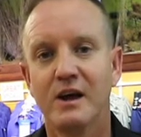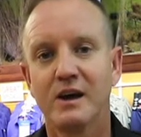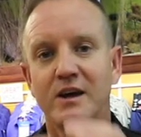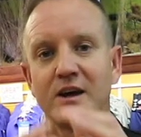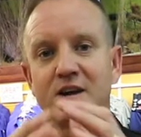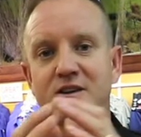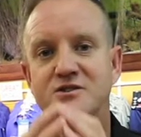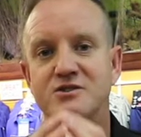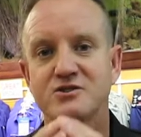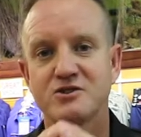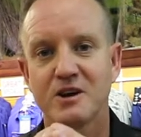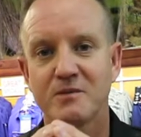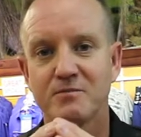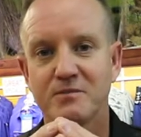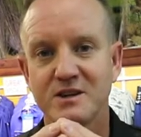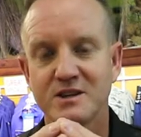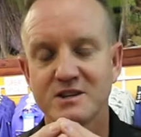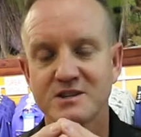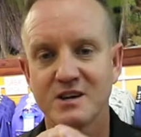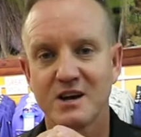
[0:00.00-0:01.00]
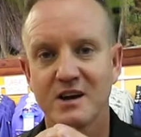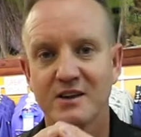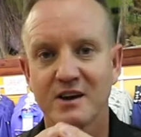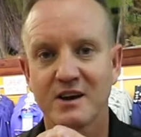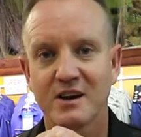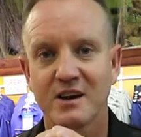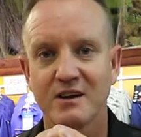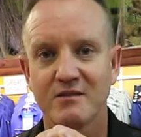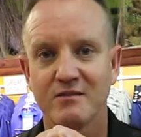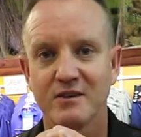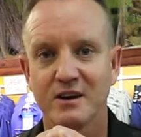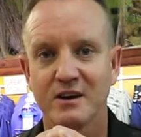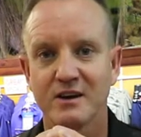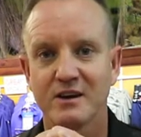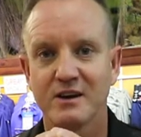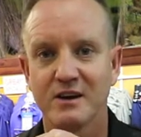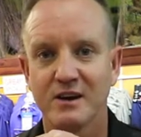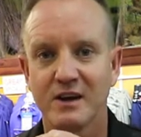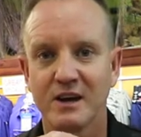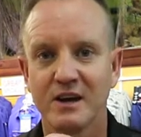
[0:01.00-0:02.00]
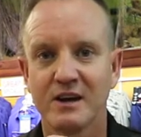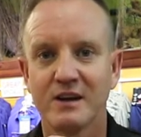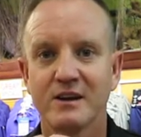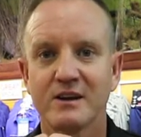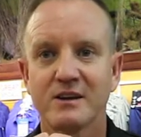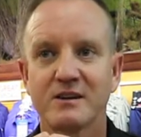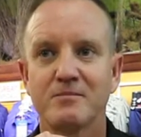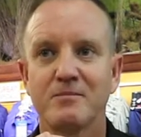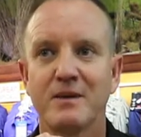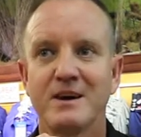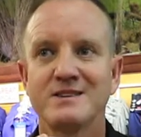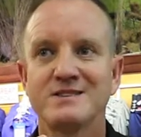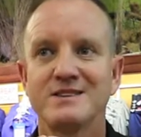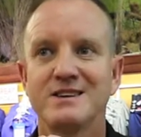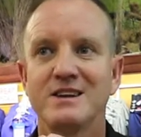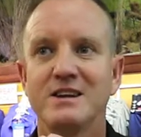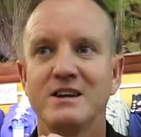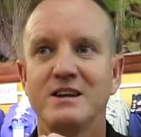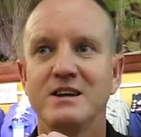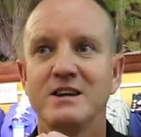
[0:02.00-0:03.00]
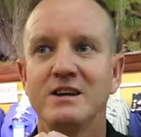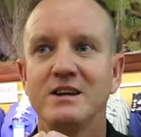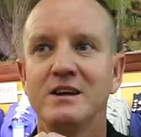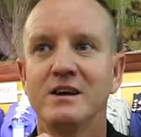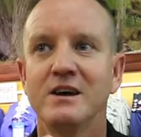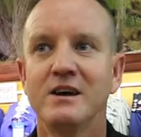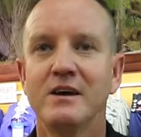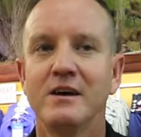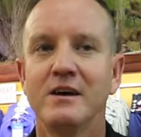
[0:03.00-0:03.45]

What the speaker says: gets trapped inside the cover, and it basically